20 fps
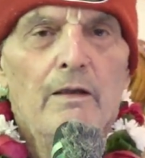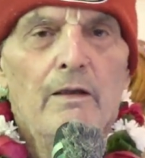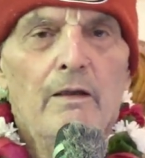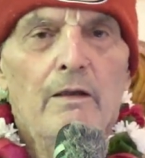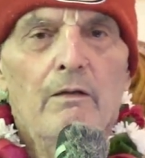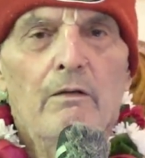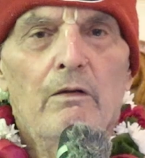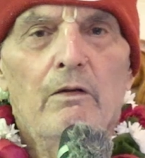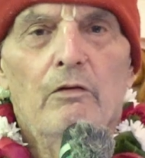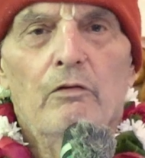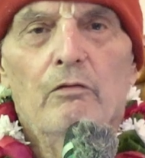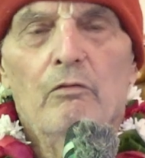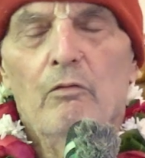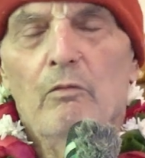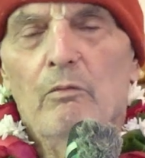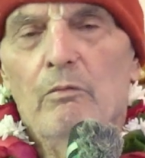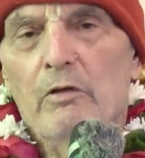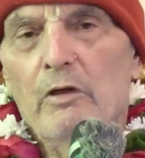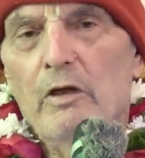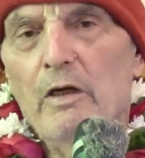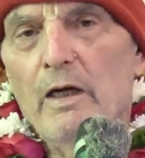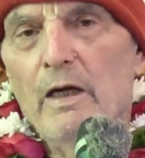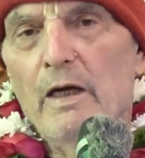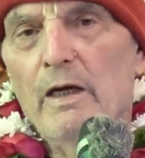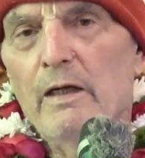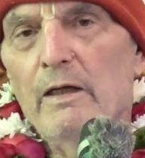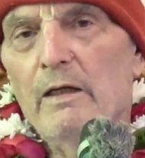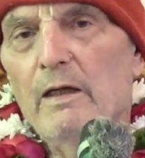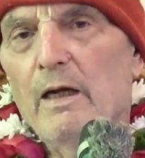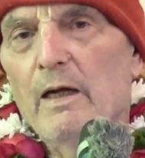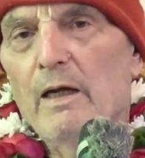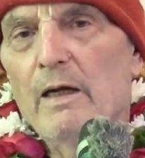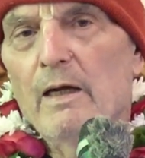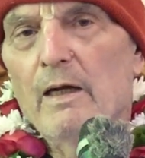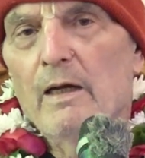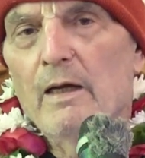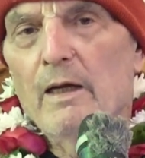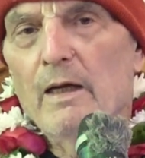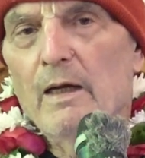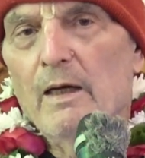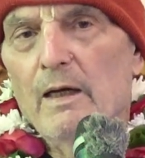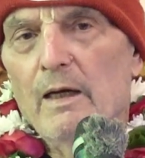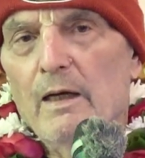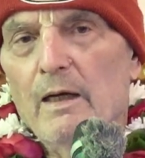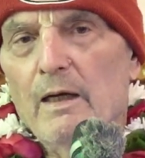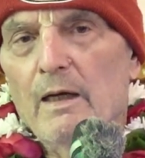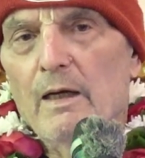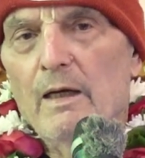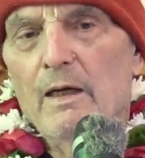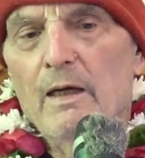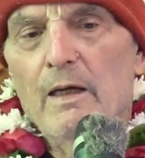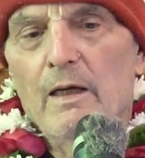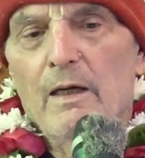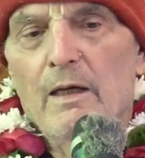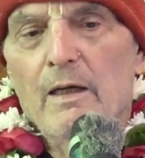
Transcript: in this room today, uh,